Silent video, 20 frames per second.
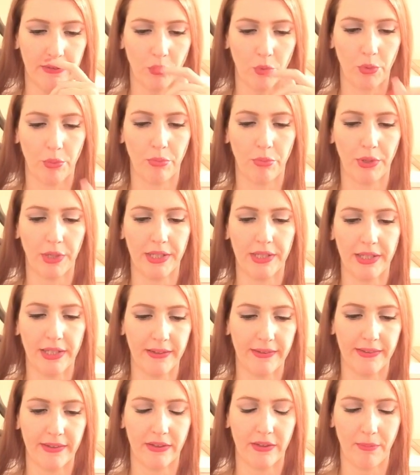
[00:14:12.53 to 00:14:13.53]
or bring
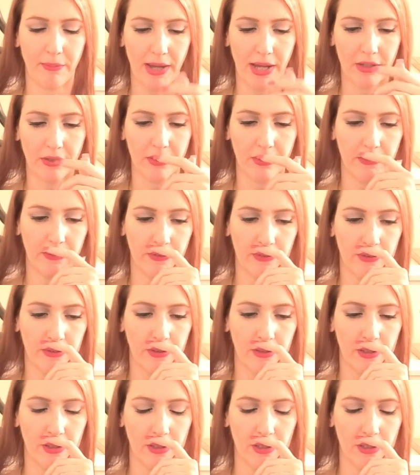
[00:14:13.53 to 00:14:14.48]
things into balance.